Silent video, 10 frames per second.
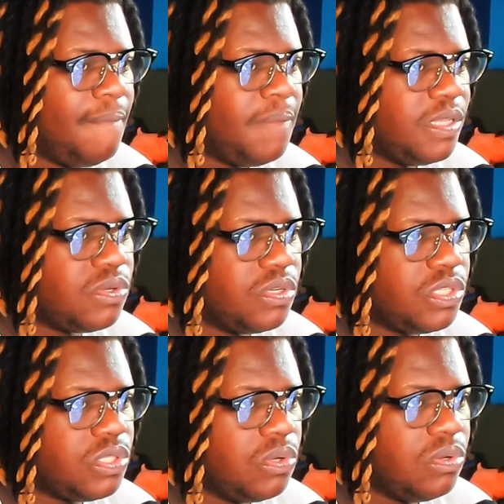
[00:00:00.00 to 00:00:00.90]
based on the
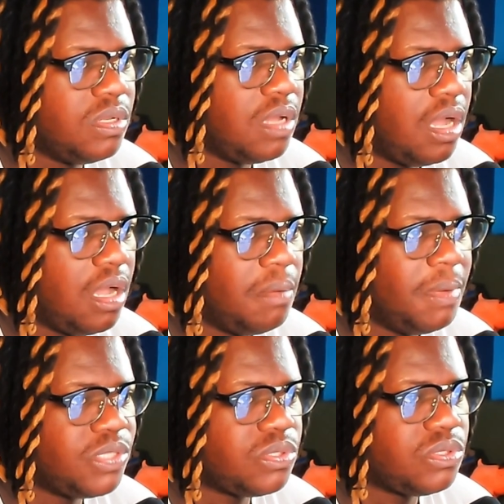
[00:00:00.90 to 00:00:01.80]
soul, uh,
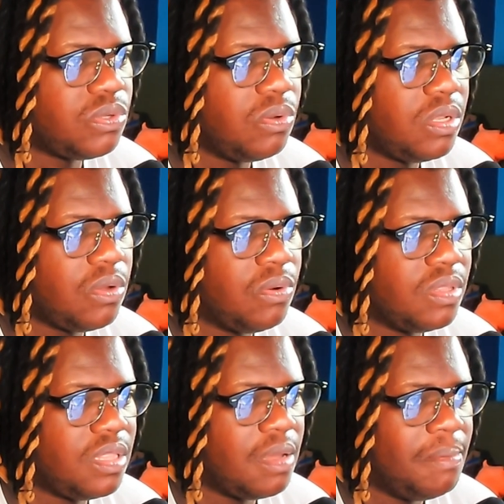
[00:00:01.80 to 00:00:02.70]
based solely
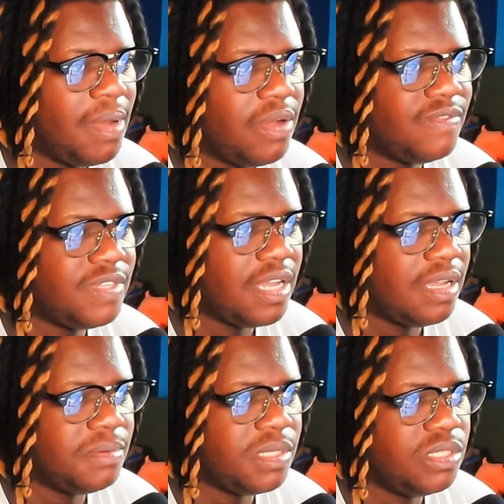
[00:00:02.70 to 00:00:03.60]
on the amount of
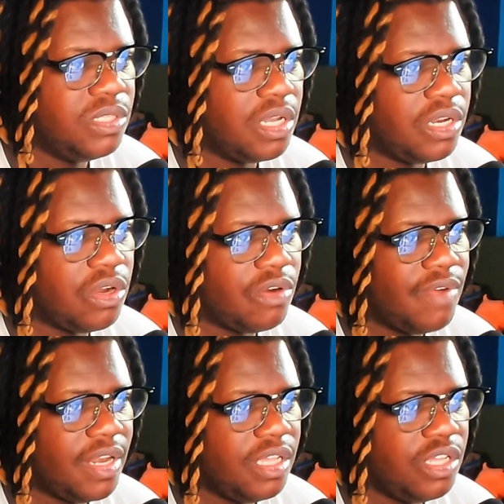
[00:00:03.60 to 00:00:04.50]
times he's done it
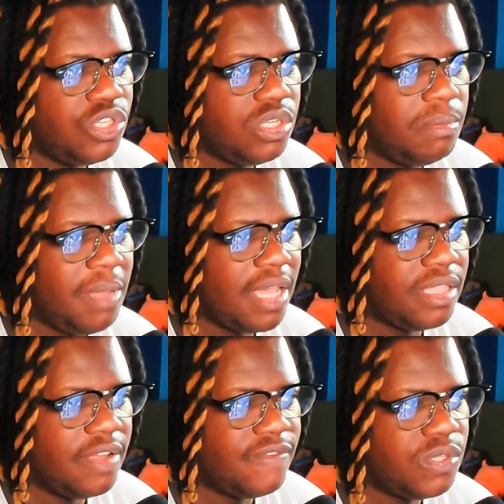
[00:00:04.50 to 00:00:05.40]
already. He should be
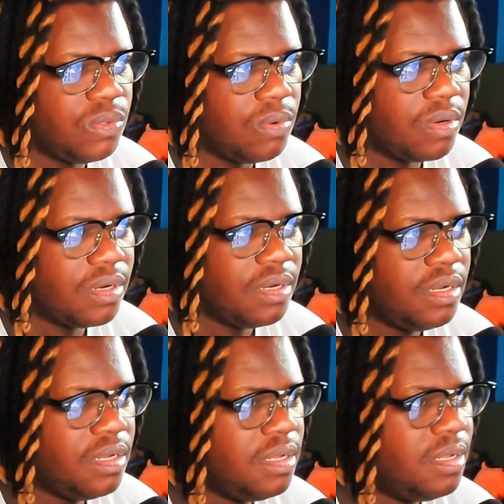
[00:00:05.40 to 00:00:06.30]
at death's door.
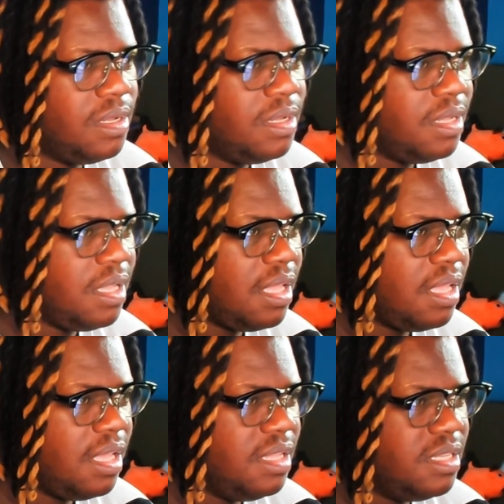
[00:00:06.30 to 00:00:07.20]

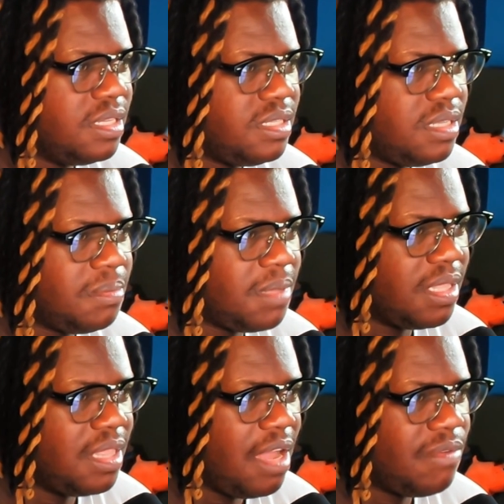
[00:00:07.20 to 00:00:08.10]
He did something
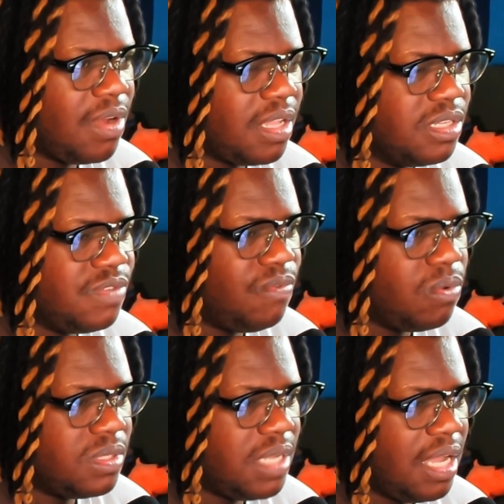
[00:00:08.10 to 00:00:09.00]
that reckless
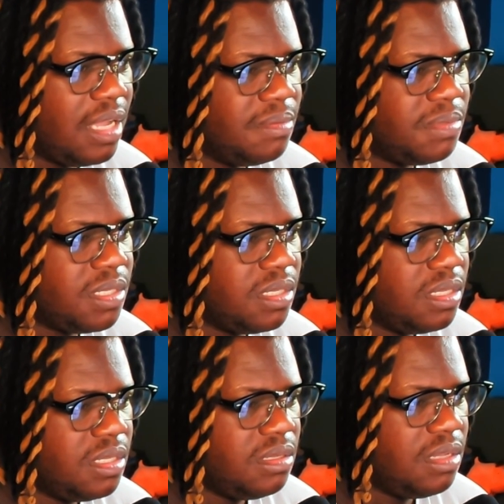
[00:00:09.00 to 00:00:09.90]
four times,
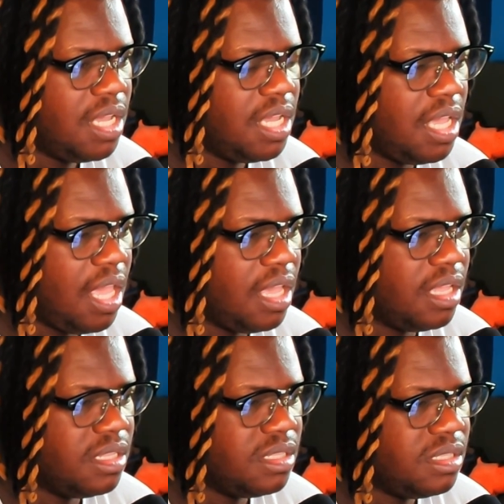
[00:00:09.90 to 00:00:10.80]

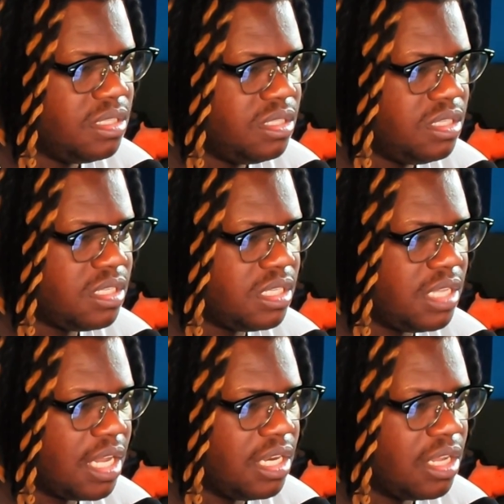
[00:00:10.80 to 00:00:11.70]
and just a
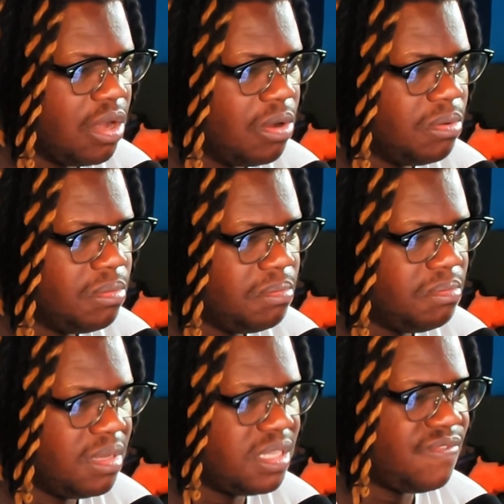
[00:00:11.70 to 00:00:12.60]
second ago,
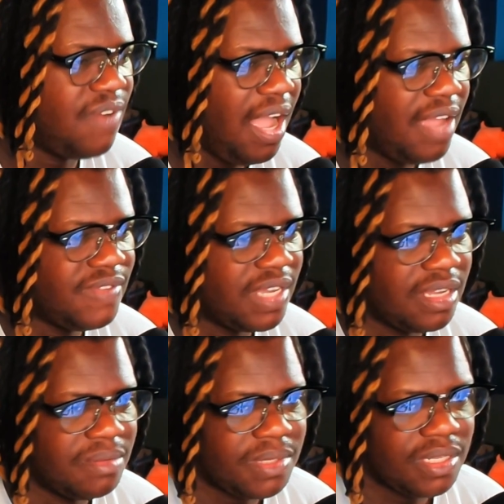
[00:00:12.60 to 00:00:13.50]
makes five
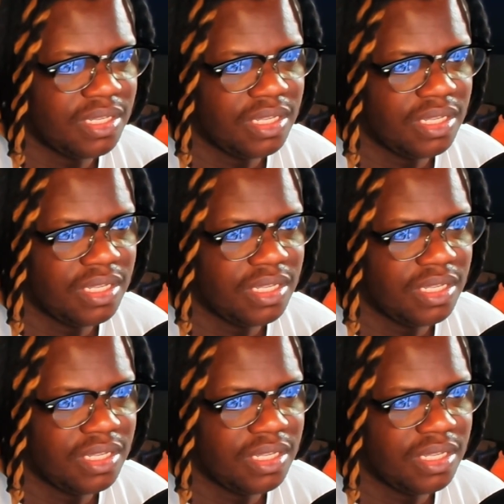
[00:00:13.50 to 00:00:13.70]
times.